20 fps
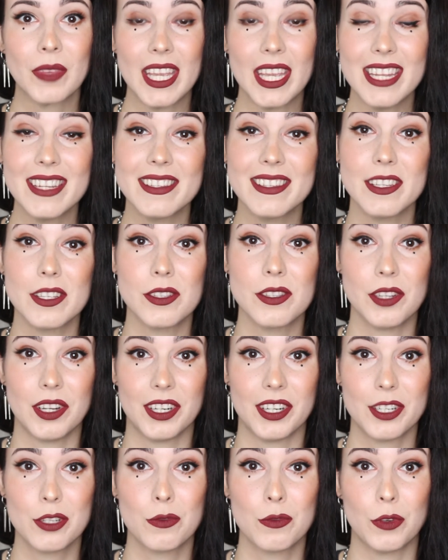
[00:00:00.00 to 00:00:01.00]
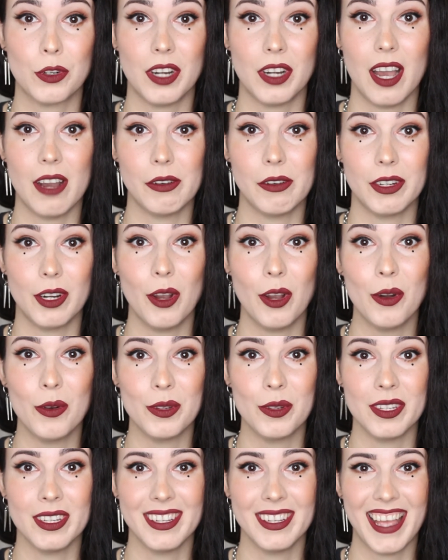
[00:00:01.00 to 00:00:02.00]
in this search for our
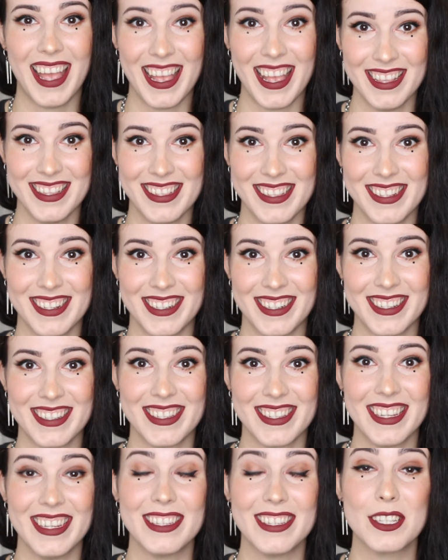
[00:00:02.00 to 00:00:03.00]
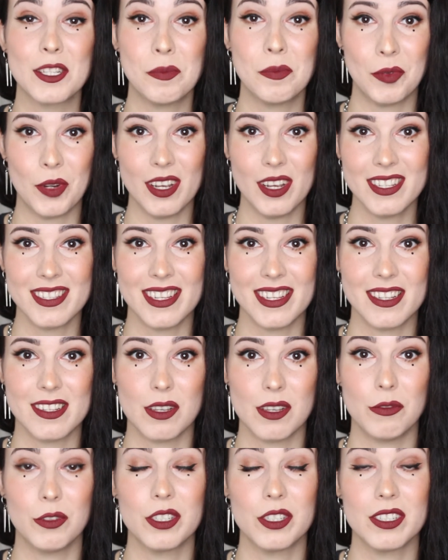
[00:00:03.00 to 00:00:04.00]
own answers, in this
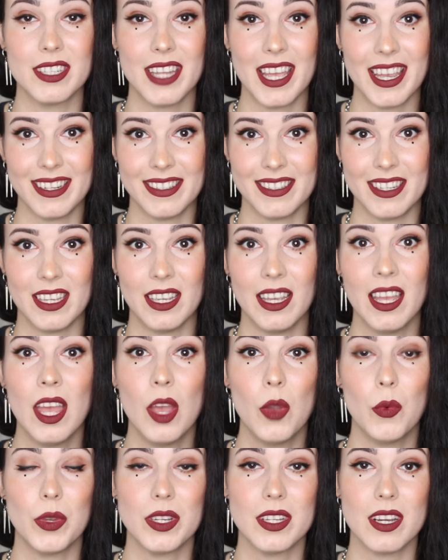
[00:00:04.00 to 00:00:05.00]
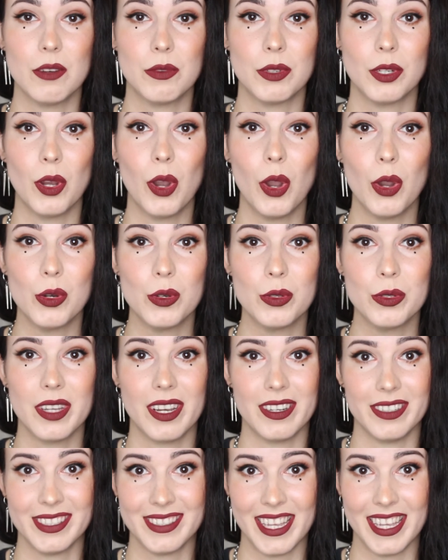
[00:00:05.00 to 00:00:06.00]
process of connecting with our own
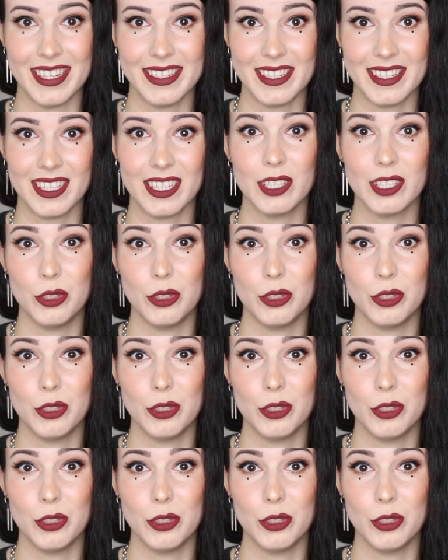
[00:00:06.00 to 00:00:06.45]
authentic